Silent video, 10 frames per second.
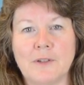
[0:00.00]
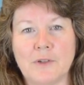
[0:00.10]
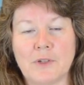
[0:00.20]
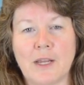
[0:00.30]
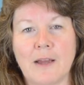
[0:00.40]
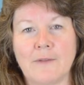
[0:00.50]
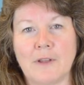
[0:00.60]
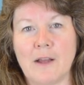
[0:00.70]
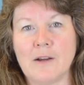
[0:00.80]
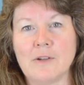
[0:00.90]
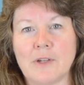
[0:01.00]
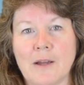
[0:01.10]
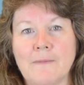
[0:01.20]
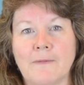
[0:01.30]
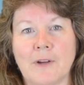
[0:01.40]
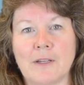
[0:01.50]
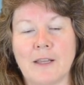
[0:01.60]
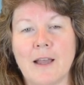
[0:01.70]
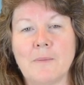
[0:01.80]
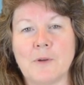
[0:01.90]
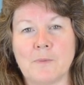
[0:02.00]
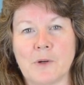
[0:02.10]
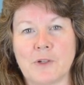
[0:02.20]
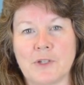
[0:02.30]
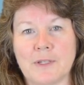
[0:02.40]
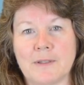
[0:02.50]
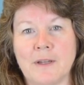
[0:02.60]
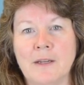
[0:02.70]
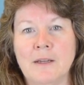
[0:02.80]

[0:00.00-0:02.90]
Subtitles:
you usually have a large upfront capital purchase,